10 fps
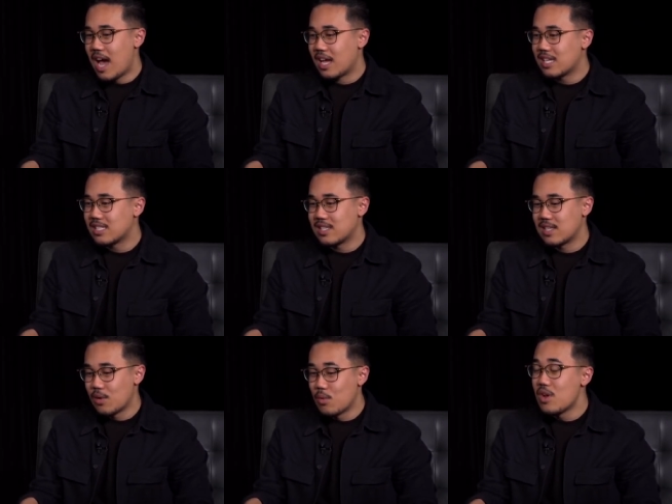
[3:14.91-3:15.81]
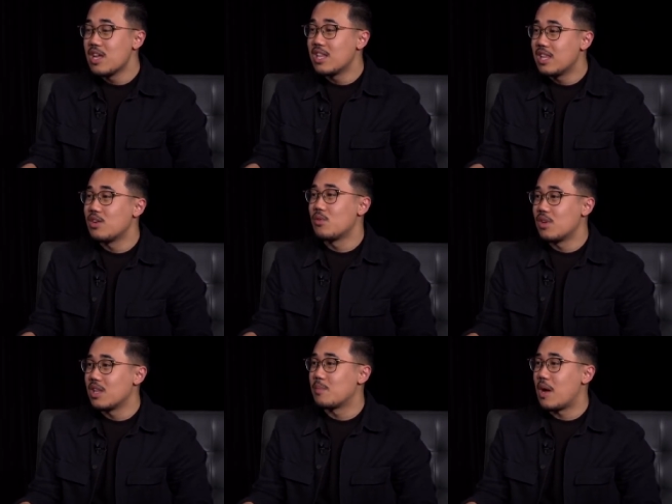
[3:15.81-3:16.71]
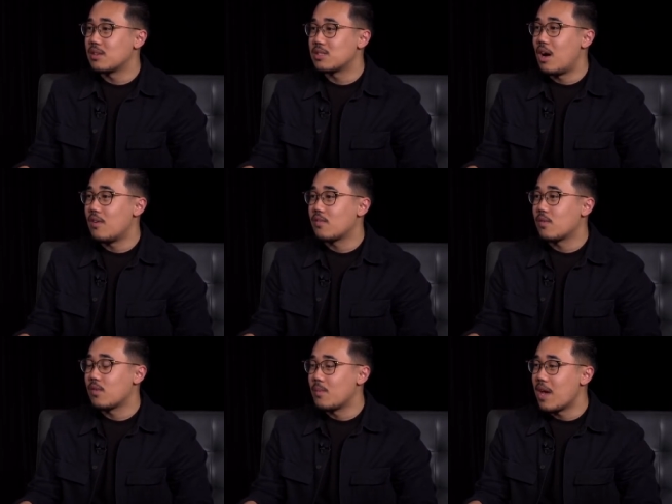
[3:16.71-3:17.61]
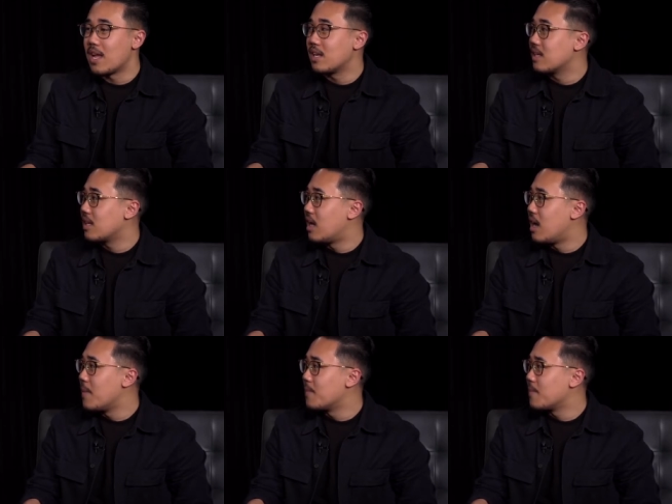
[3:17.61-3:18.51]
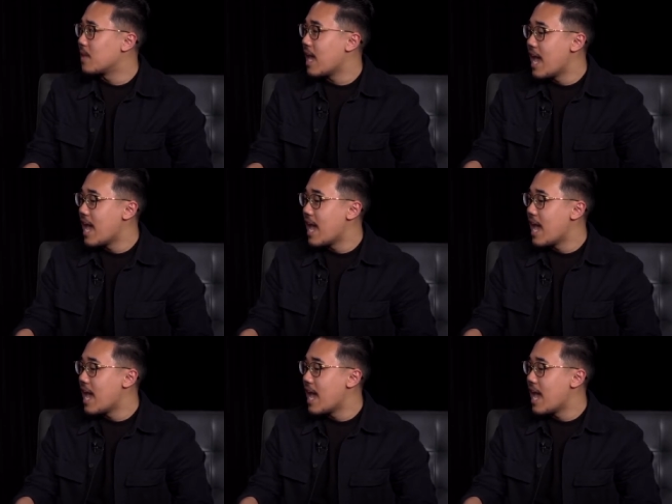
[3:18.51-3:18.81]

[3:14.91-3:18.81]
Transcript: I guess, they really, really bounced off from that um,